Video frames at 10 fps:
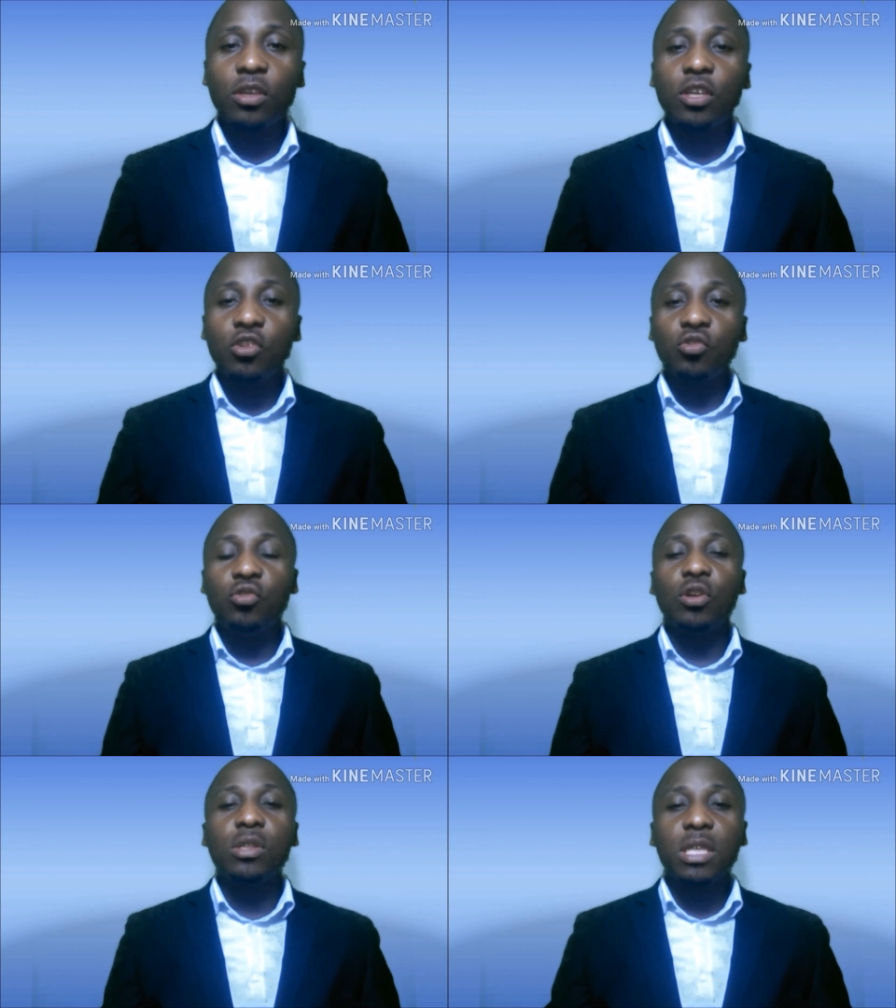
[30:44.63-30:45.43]
you
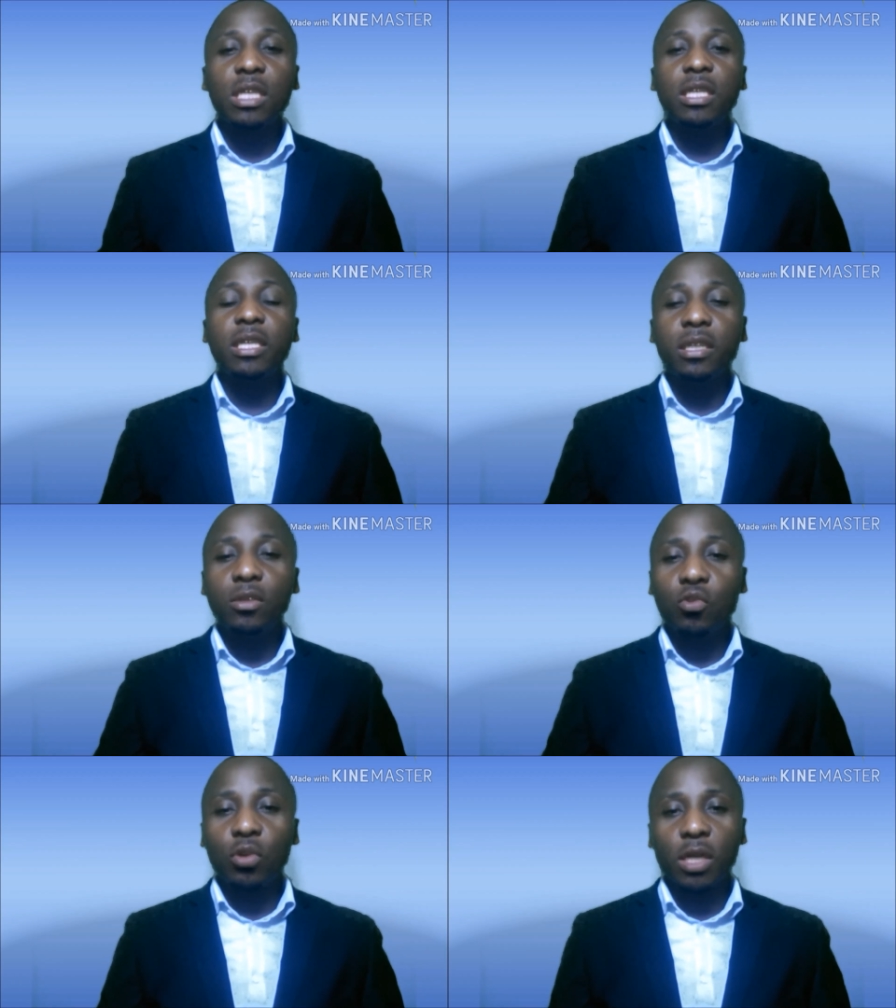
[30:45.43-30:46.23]
don't need
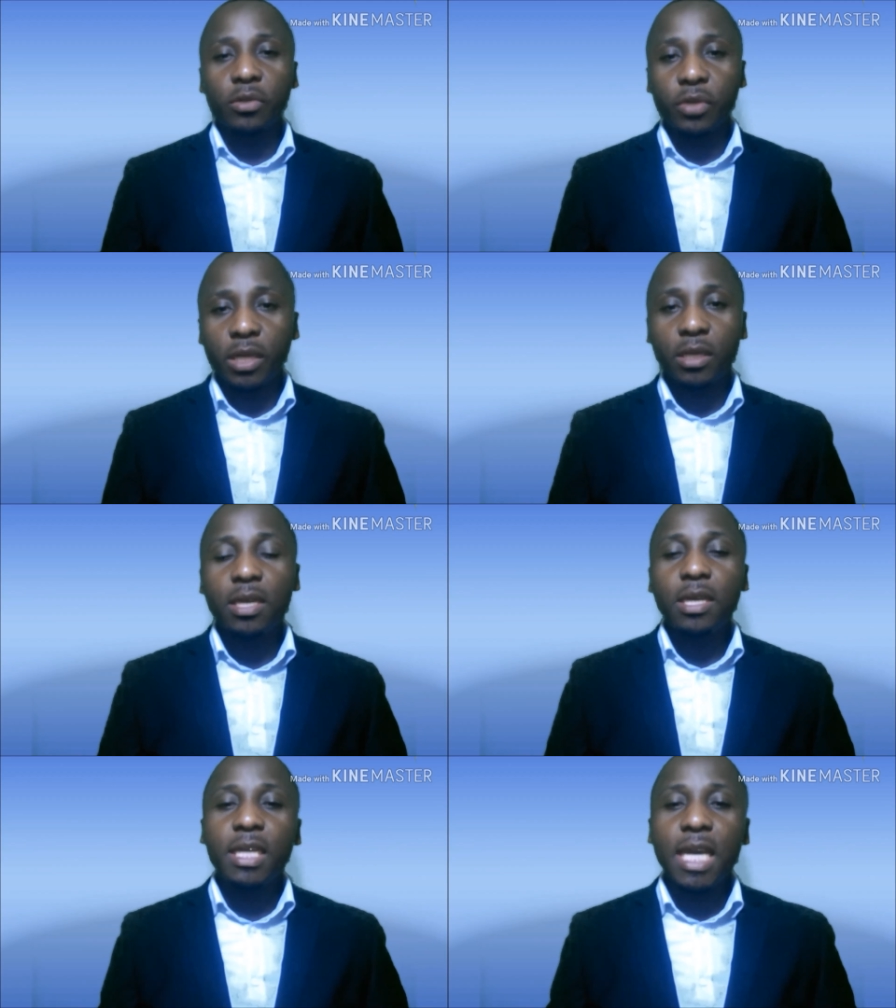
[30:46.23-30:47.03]
collateral.
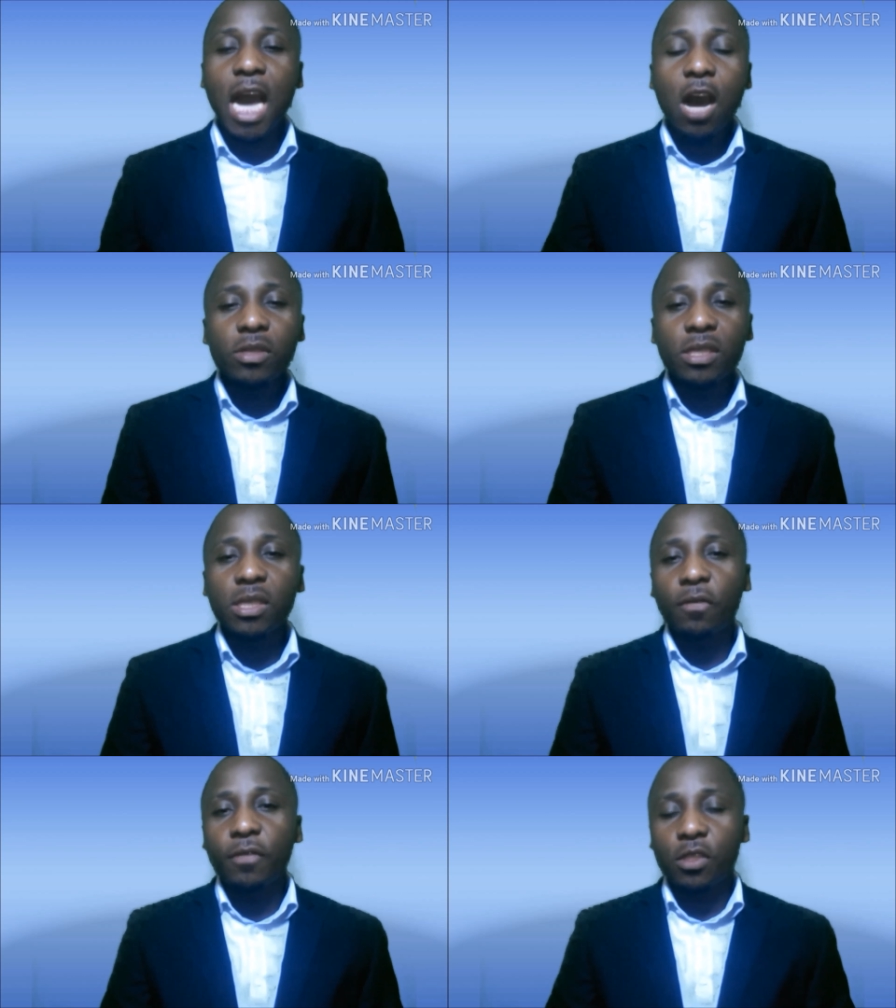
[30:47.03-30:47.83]
The house
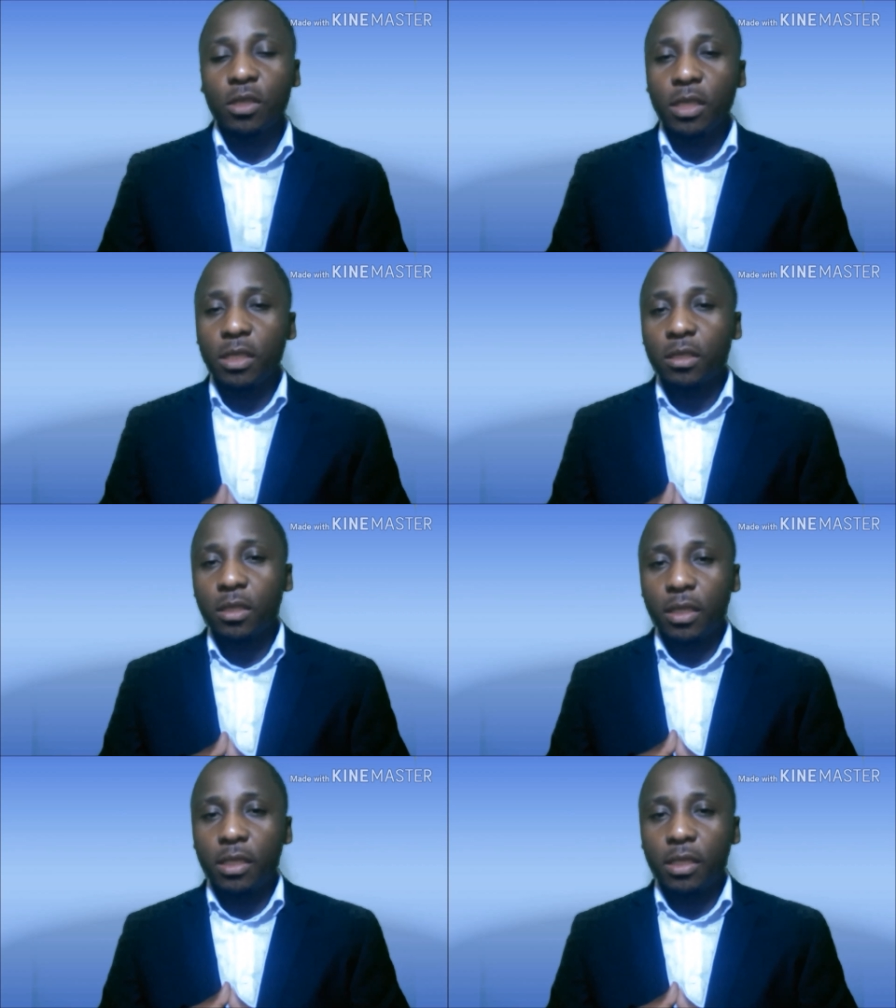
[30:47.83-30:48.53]
itself is